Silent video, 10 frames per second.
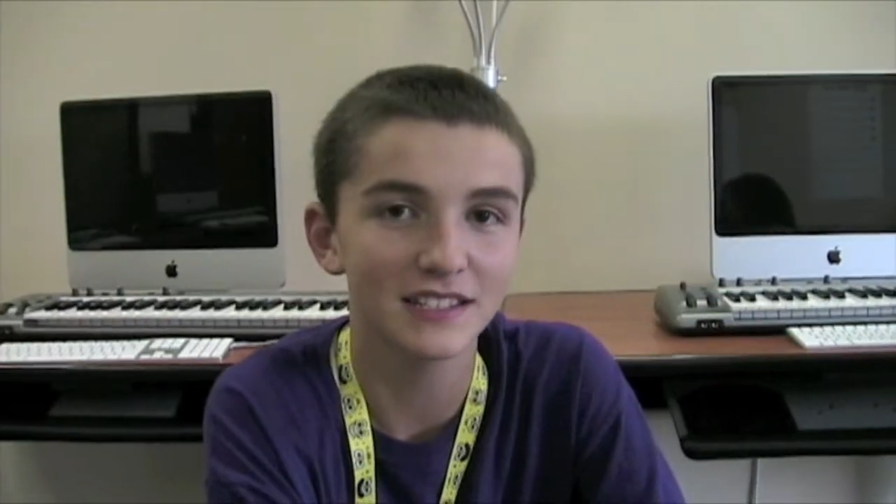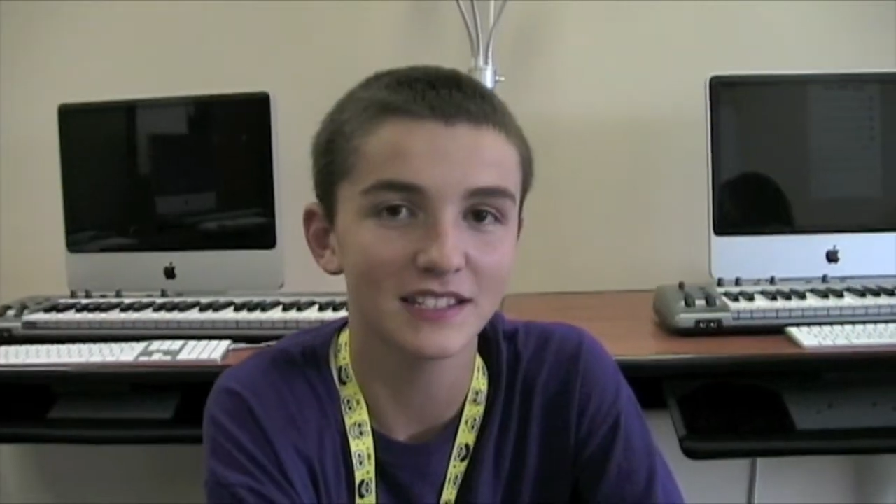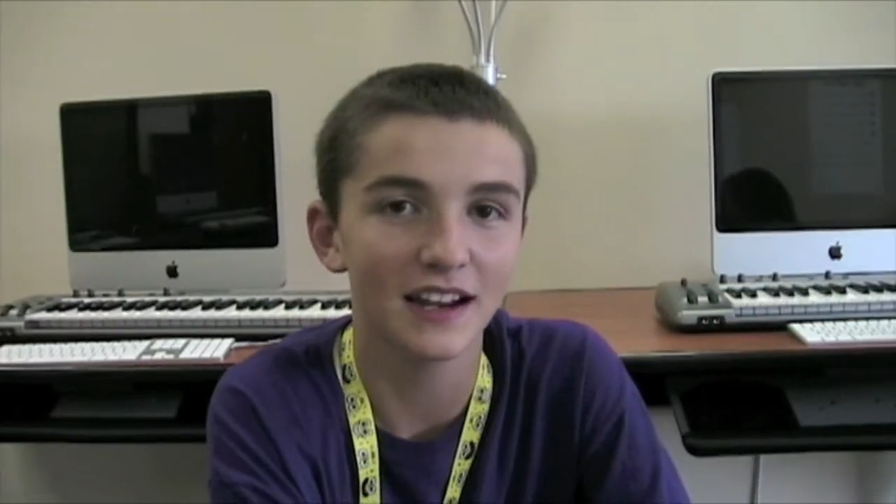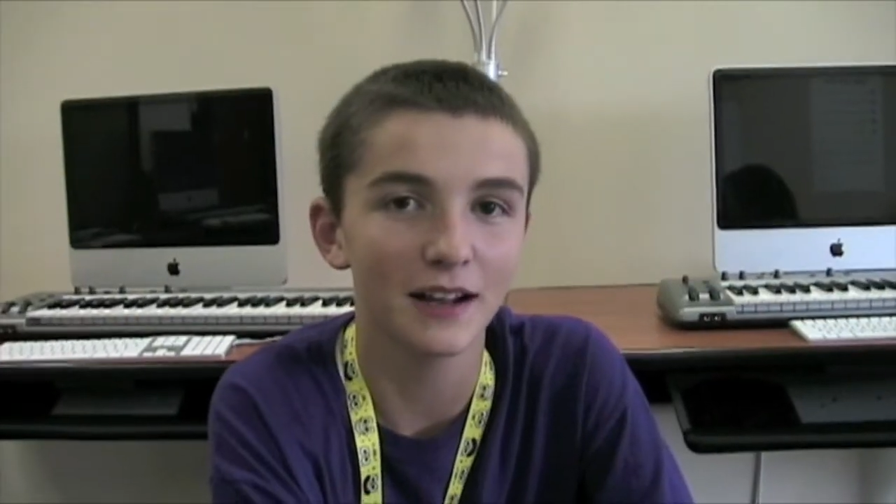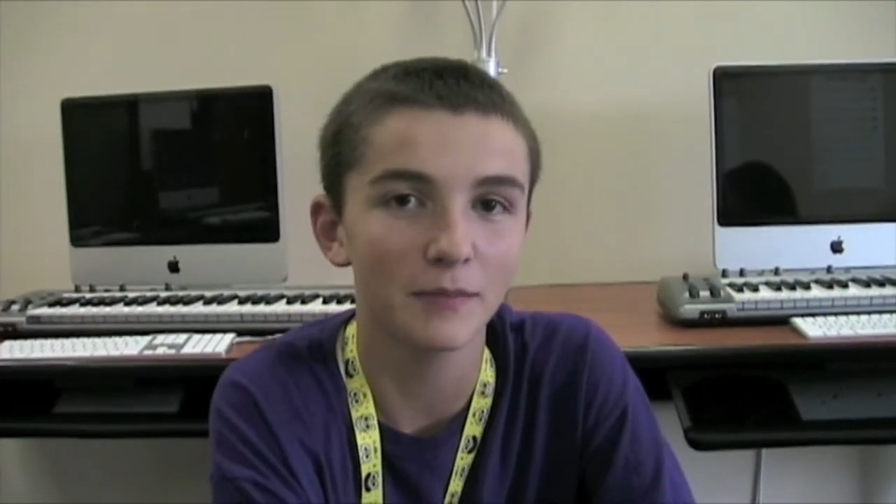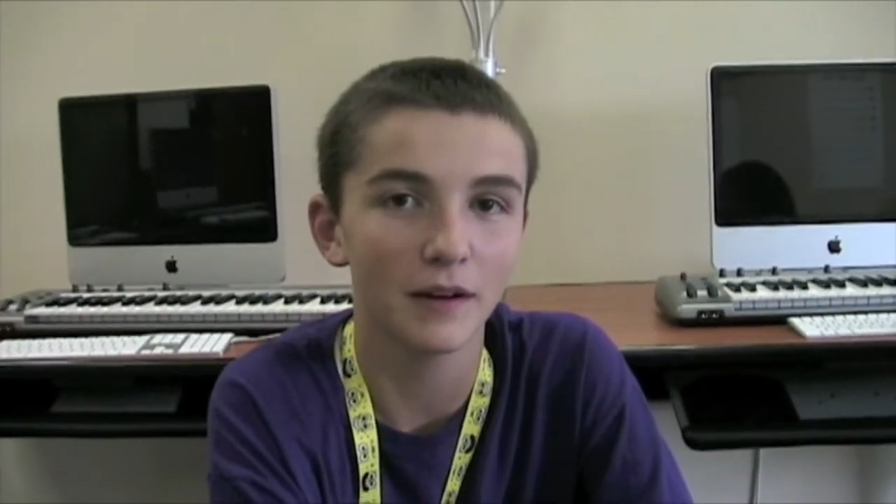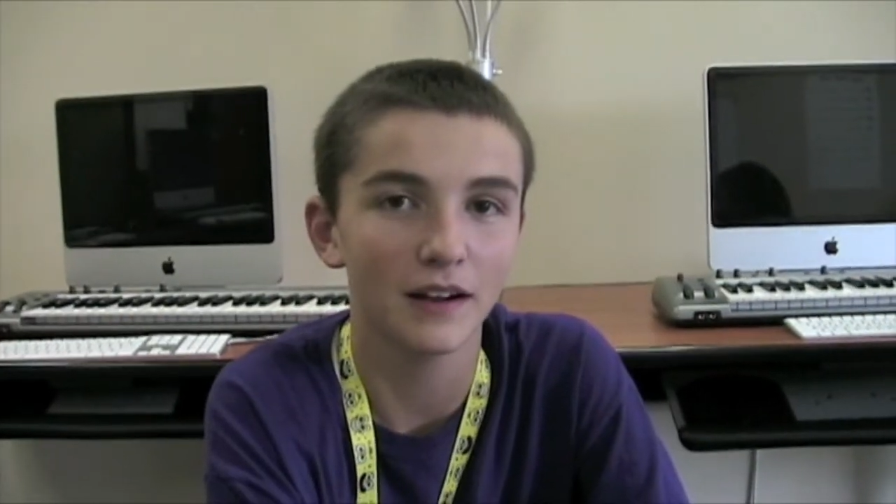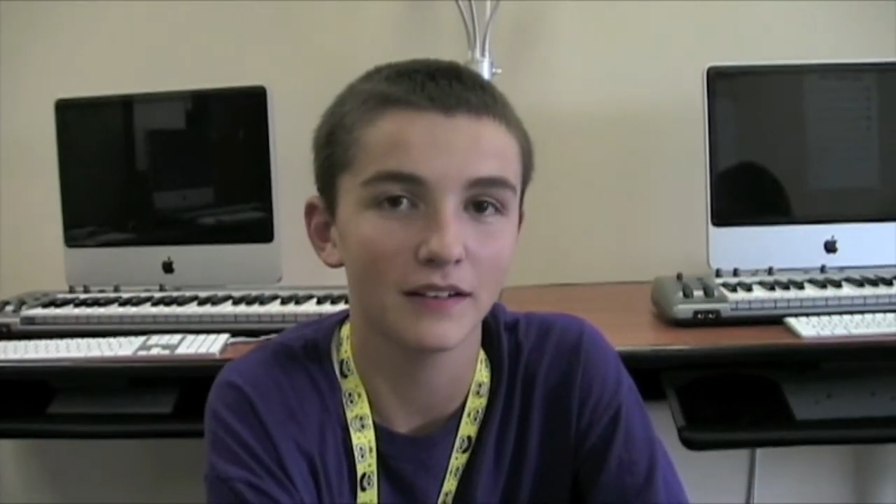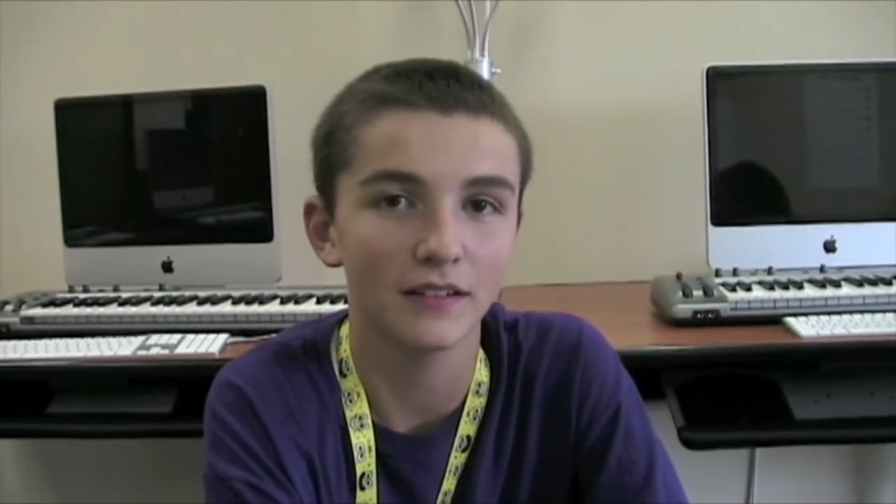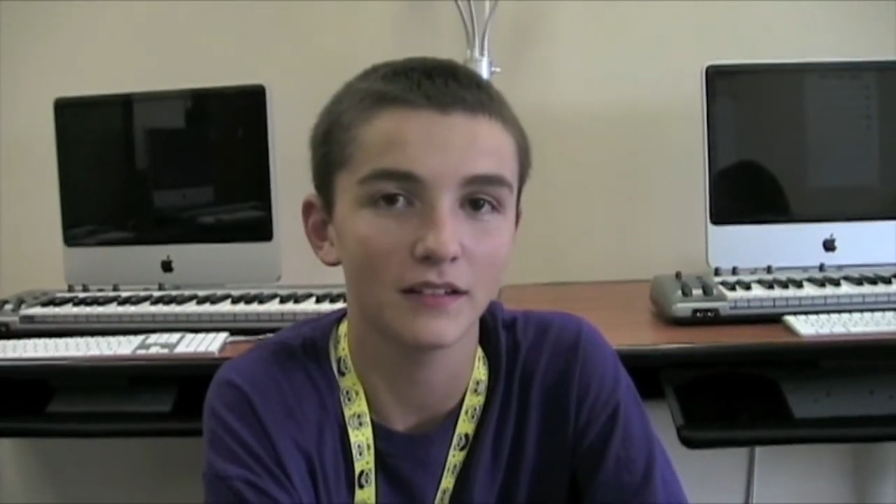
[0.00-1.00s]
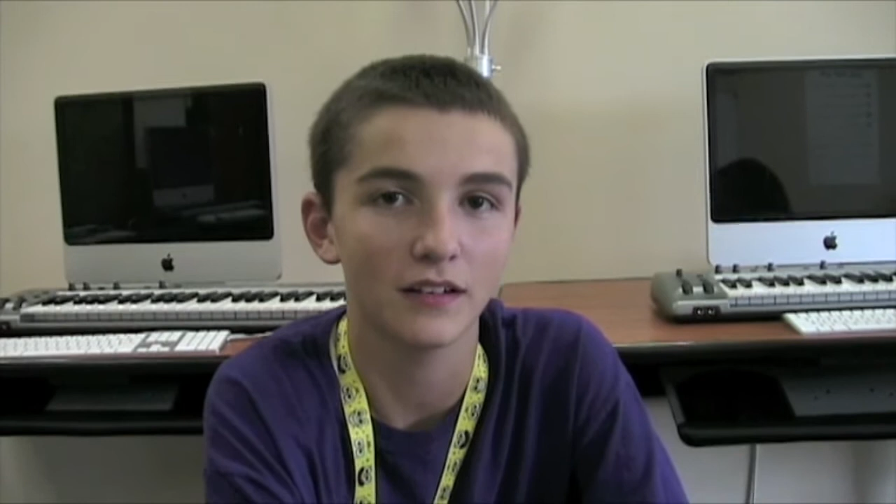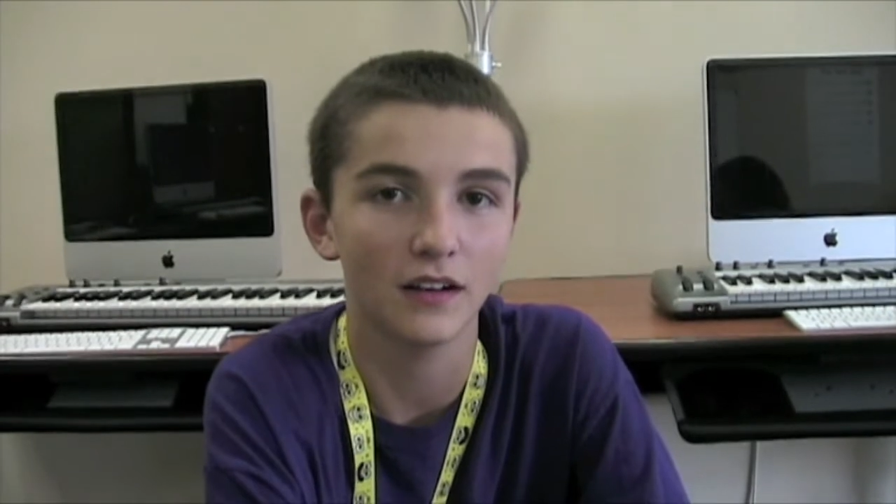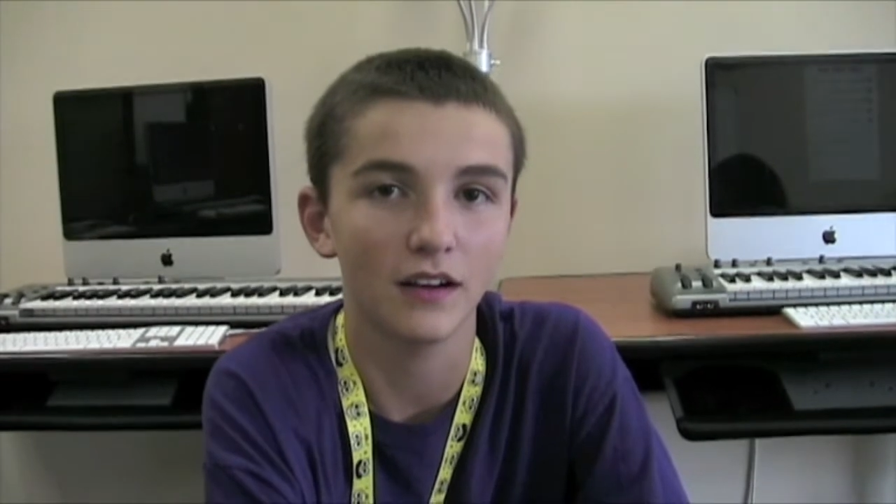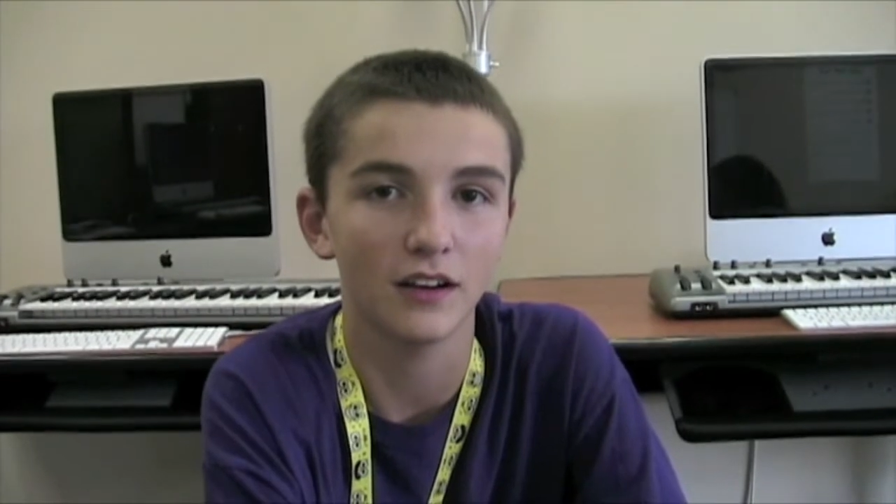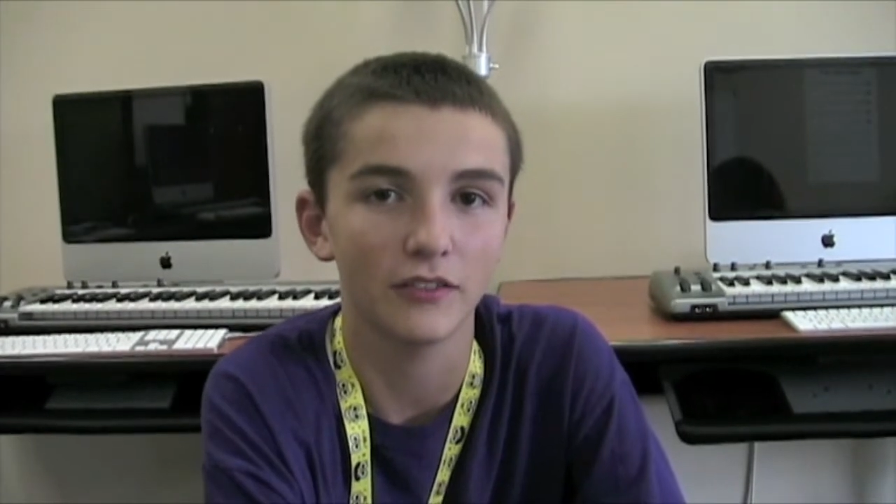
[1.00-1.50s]
sign up on
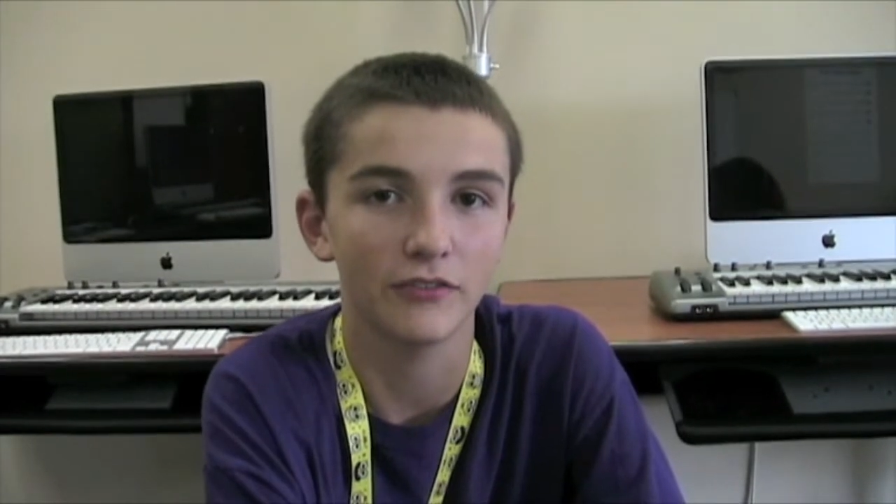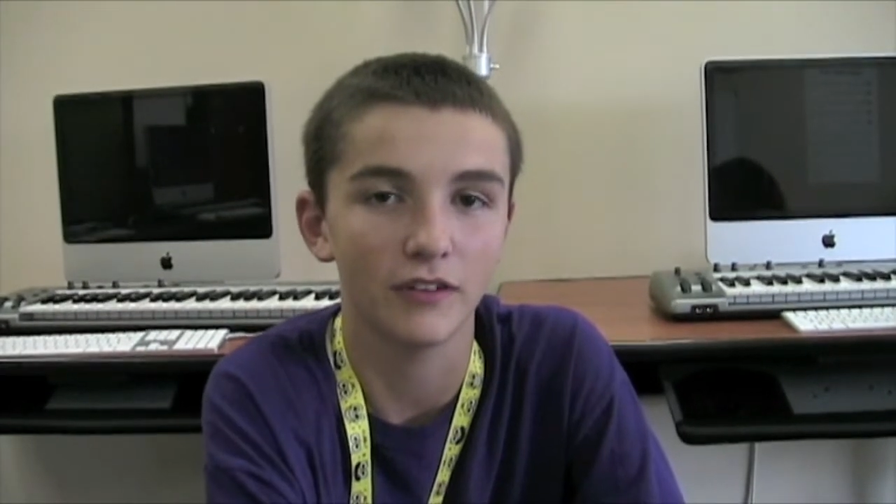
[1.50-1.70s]
uh,